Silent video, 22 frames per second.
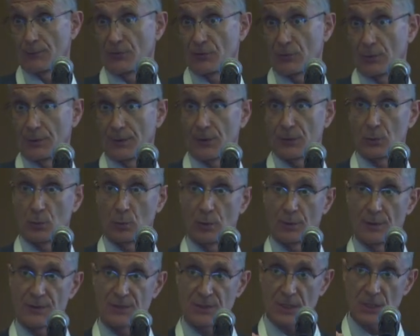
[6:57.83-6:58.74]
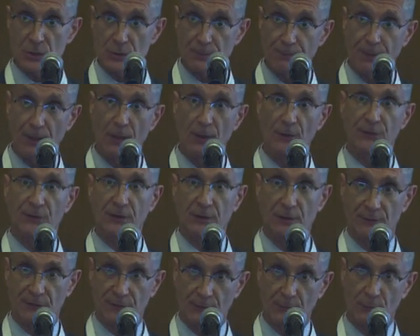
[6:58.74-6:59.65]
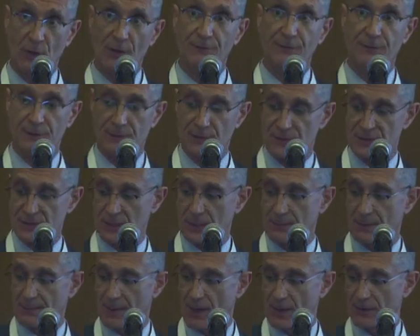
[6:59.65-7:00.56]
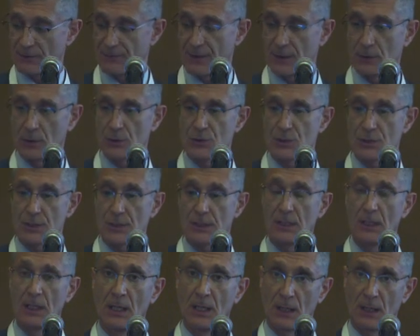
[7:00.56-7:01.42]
So in other words, each pulse gives roughly the same amount of energy.